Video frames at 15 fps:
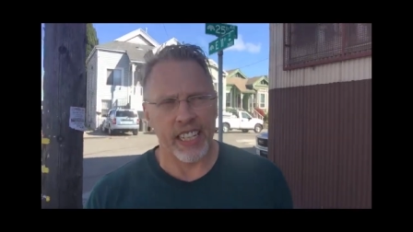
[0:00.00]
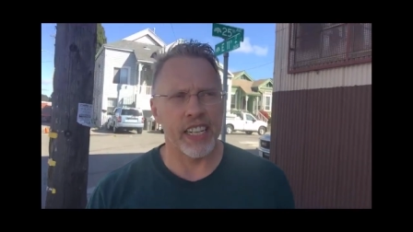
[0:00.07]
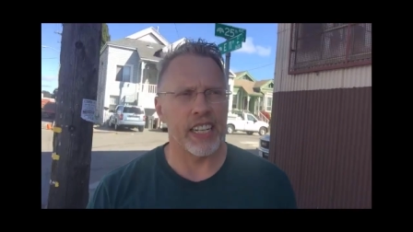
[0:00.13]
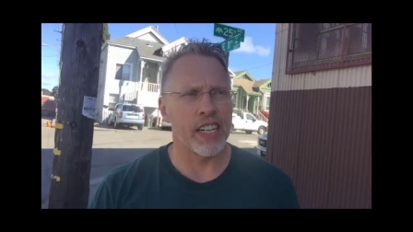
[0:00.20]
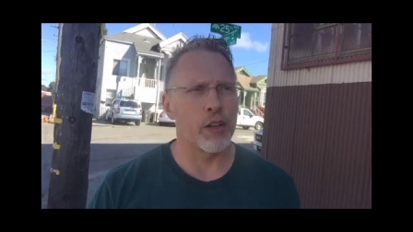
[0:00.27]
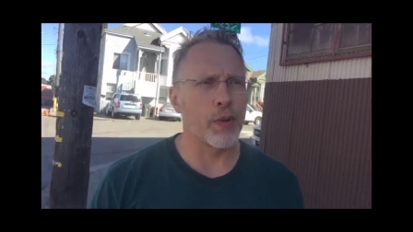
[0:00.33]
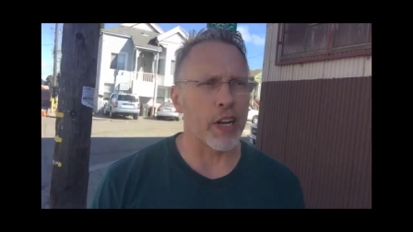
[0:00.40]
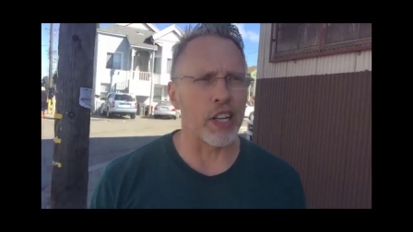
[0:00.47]

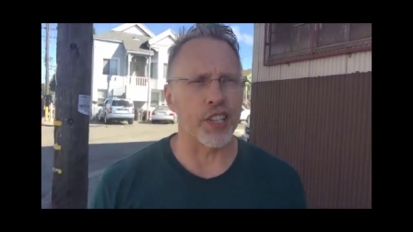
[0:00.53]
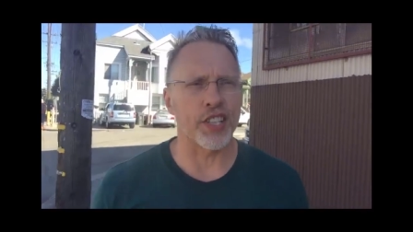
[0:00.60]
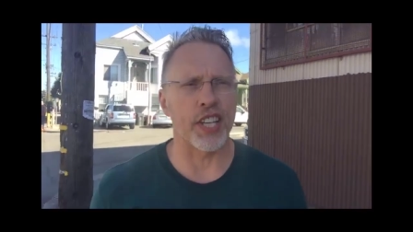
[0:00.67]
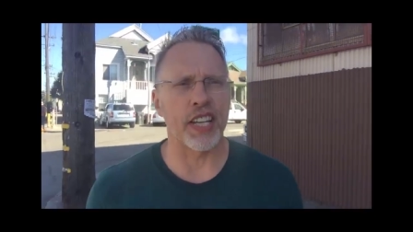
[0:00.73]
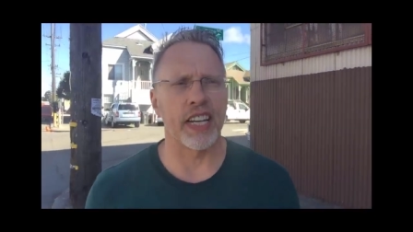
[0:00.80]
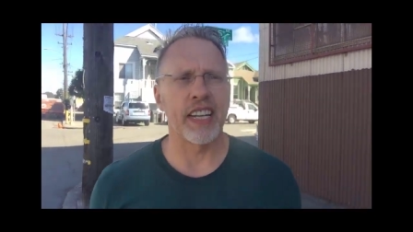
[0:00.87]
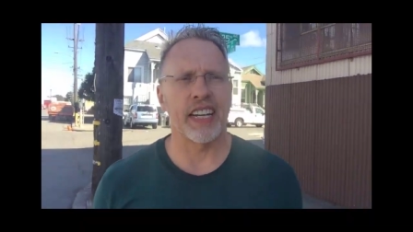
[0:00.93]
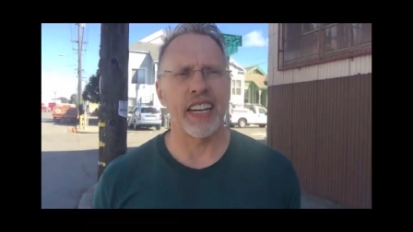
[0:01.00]
And what
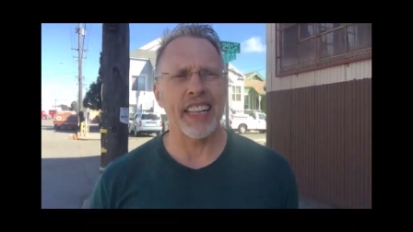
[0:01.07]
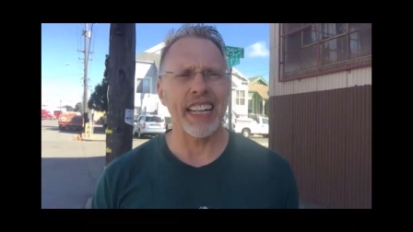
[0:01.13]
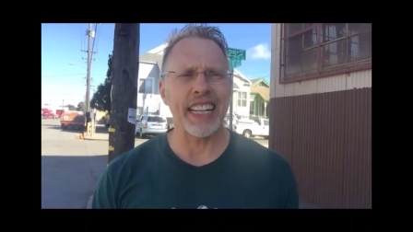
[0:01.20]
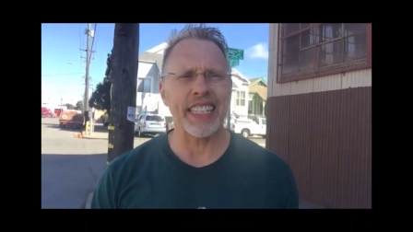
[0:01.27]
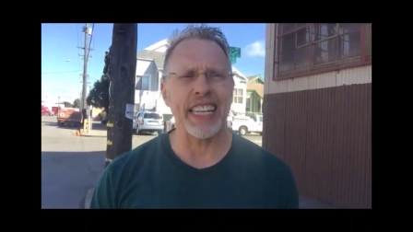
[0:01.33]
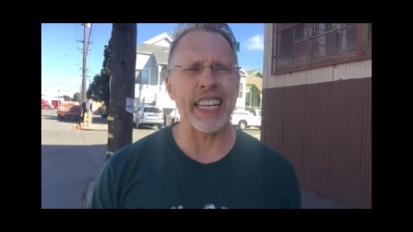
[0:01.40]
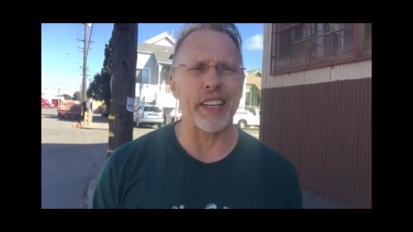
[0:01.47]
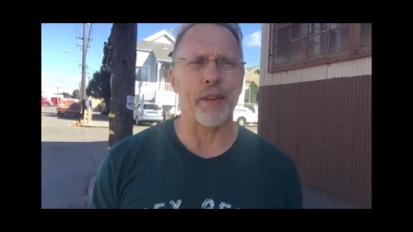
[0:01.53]
else?
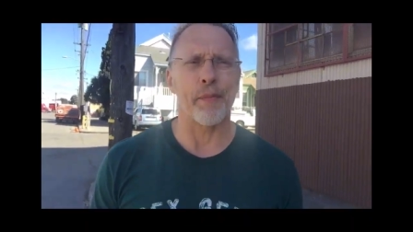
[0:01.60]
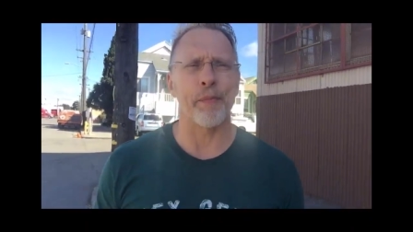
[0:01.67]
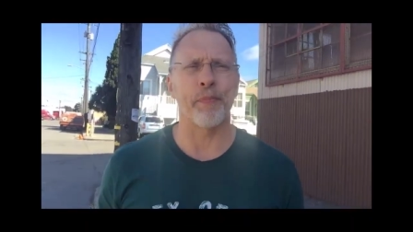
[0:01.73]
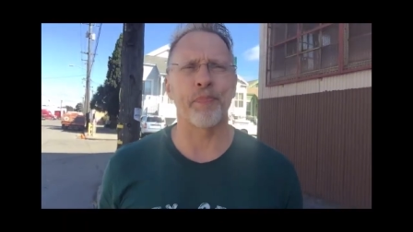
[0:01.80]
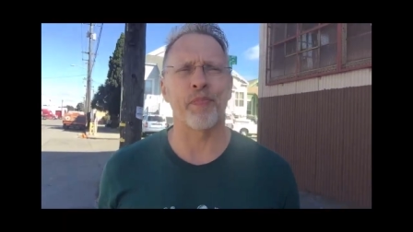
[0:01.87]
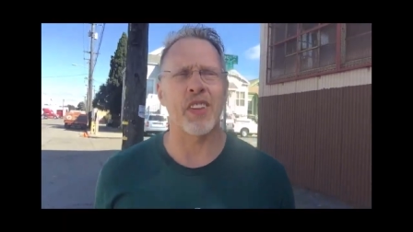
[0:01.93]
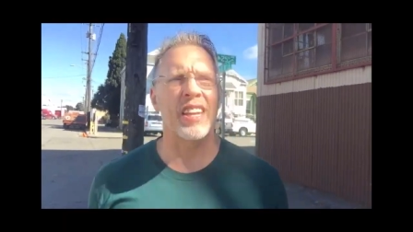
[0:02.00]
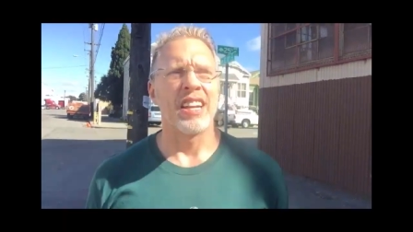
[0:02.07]
that's it.
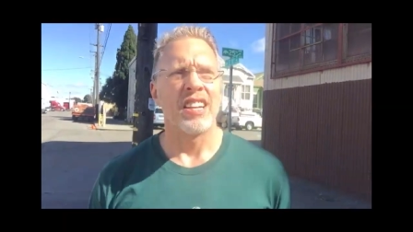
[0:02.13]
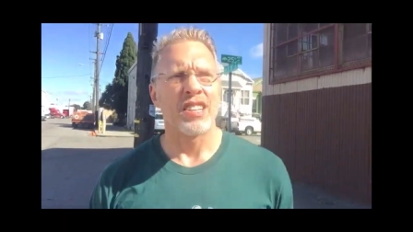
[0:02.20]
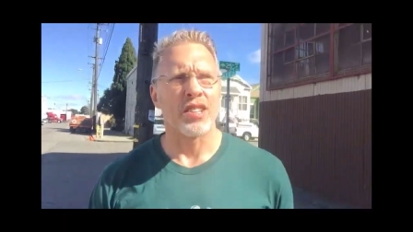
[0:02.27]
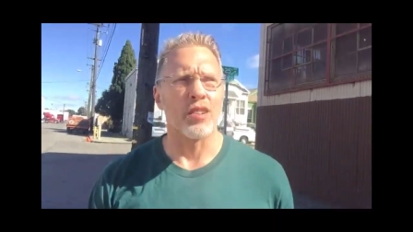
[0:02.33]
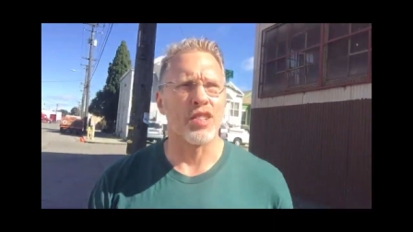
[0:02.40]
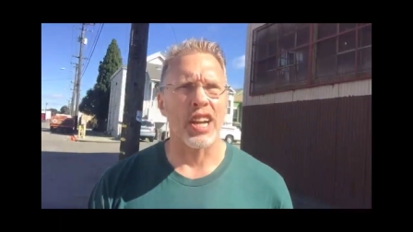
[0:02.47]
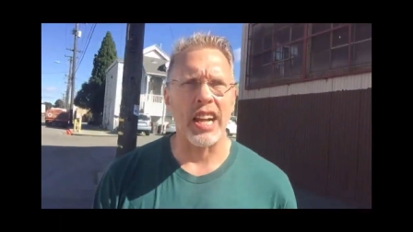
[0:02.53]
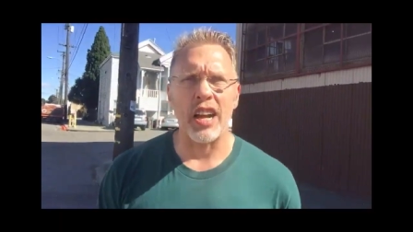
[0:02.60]

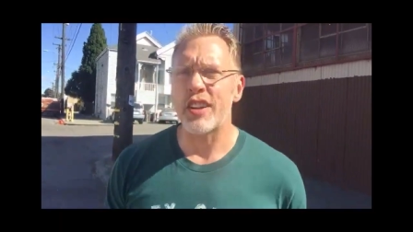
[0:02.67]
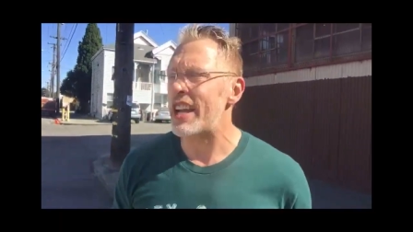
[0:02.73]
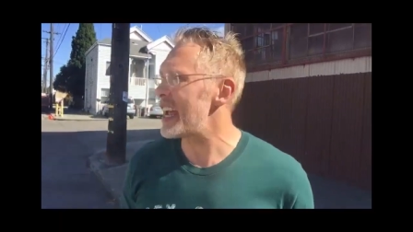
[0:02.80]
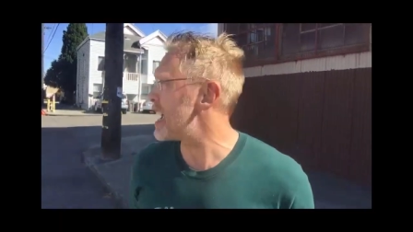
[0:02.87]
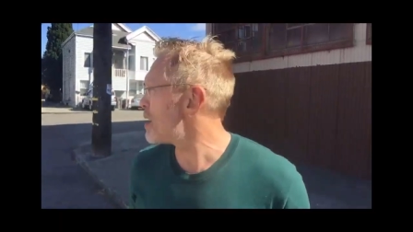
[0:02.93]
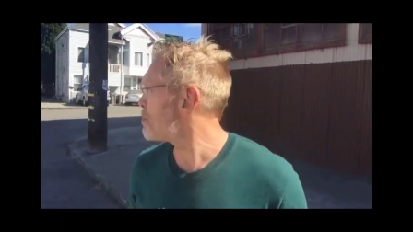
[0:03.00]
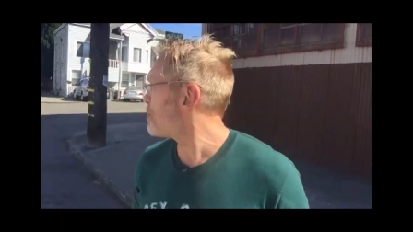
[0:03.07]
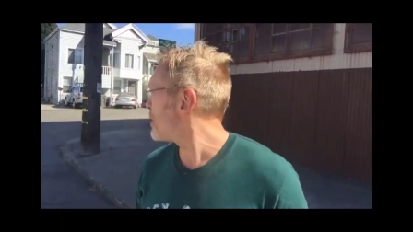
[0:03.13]
So check out
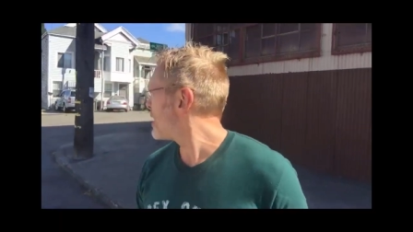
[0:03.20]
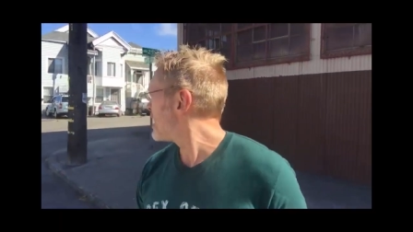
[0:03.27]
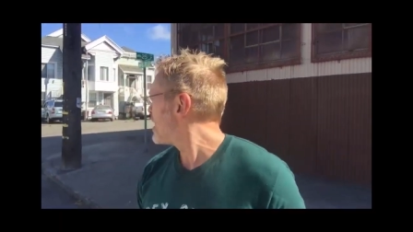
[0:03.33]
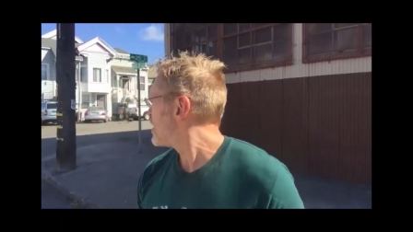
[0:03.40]
camp.